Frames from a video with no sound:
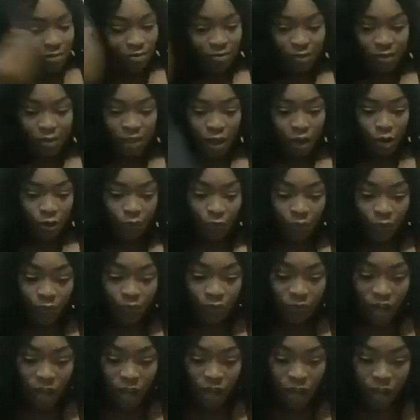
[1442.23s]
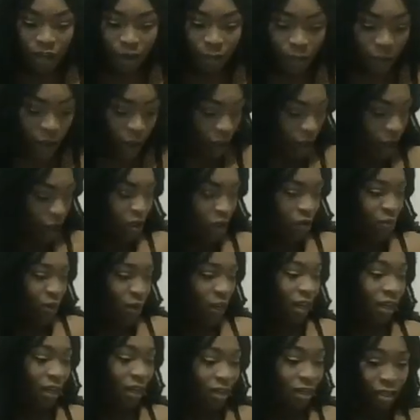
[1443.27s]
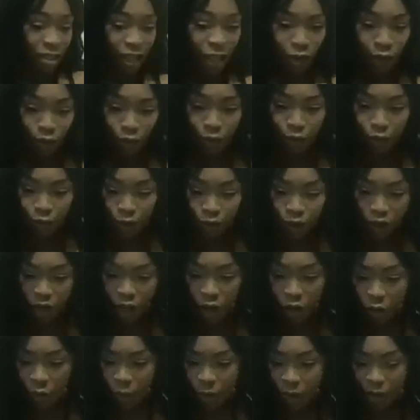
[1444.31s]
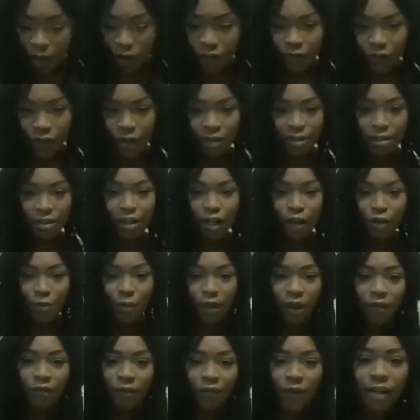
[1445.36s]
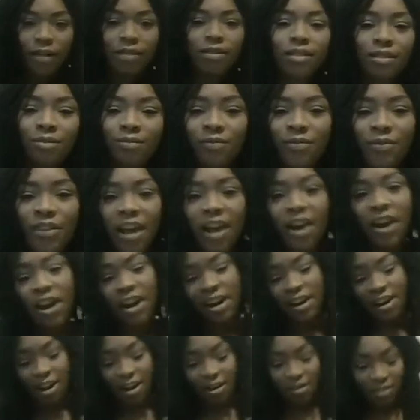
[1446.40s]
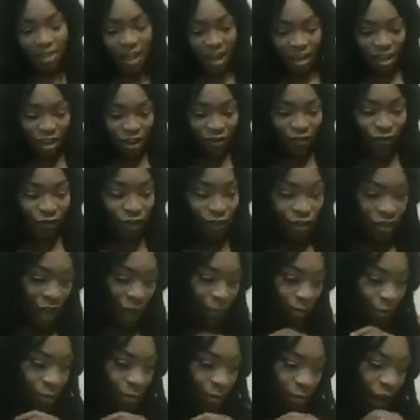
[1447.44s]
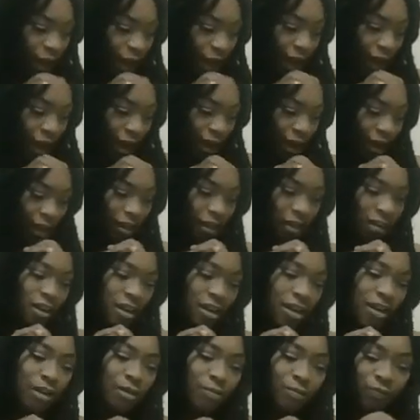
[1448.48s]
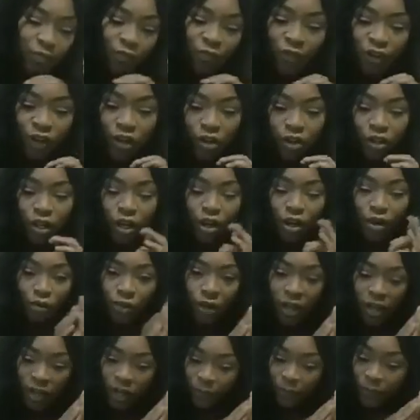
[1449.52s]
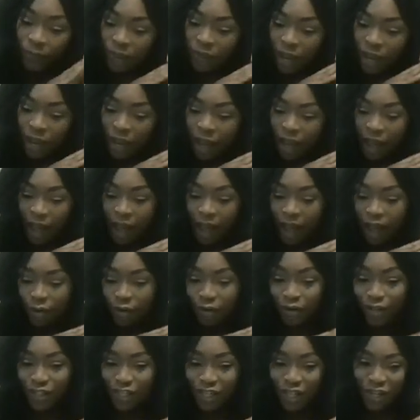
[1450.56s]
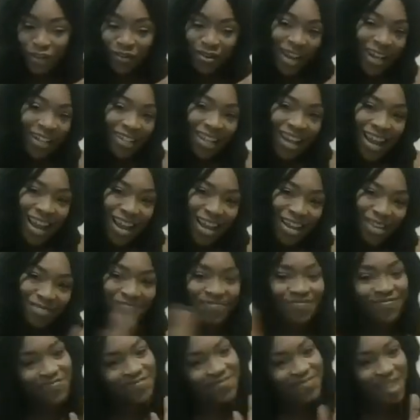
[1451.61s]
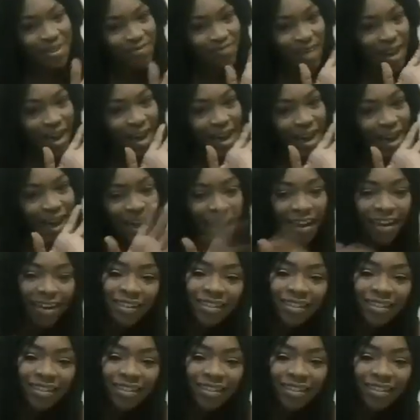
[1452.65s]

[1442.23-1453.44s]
So, by all means, go manifest. Go manifest. All right, y'all. Thank you for stopping by and for your Leo reading. I will see you next time. Bye.